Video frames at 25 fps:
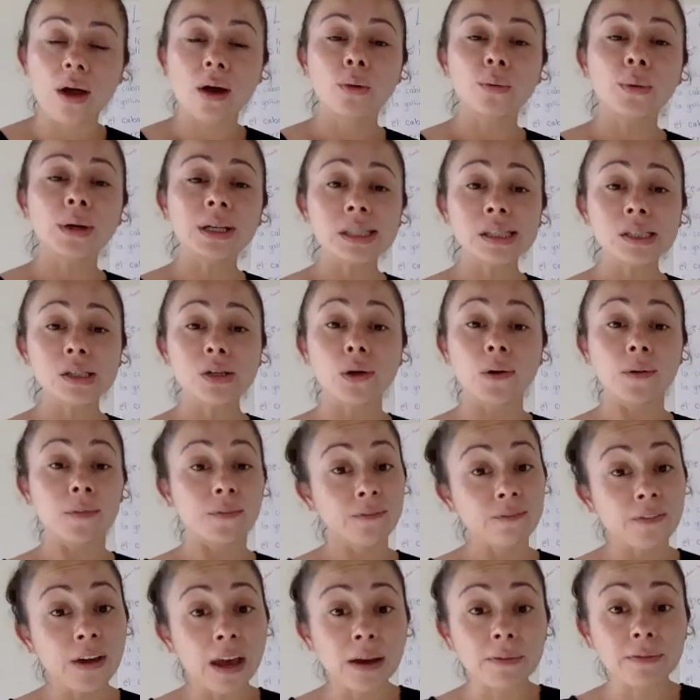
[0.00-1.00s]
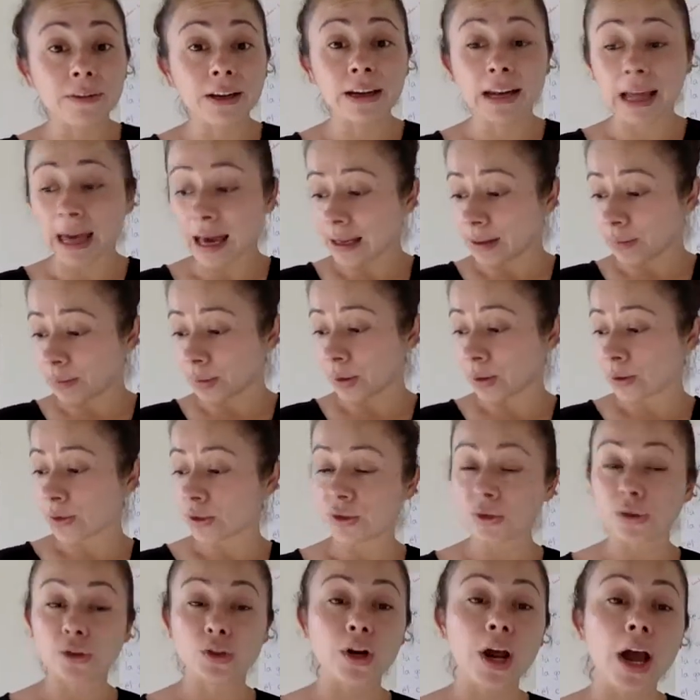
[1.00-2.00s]
What's your favorite animal?
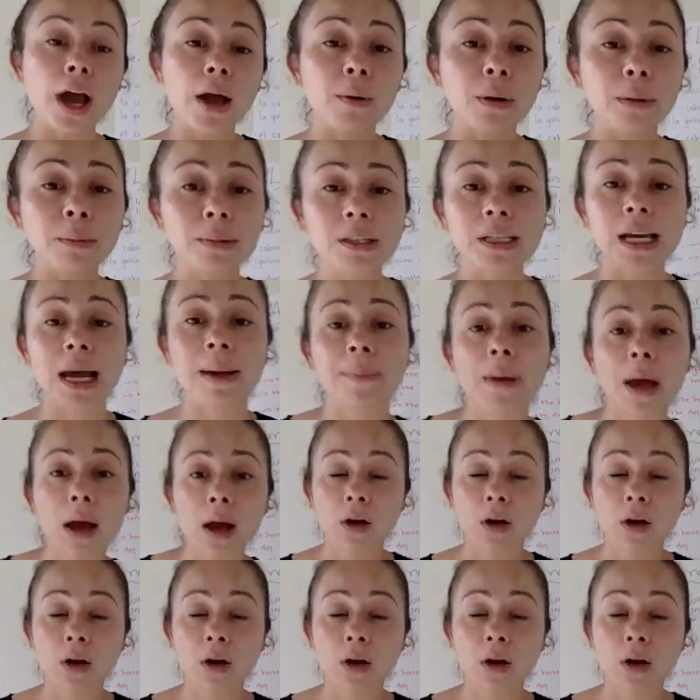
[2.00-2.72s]
So try one more time.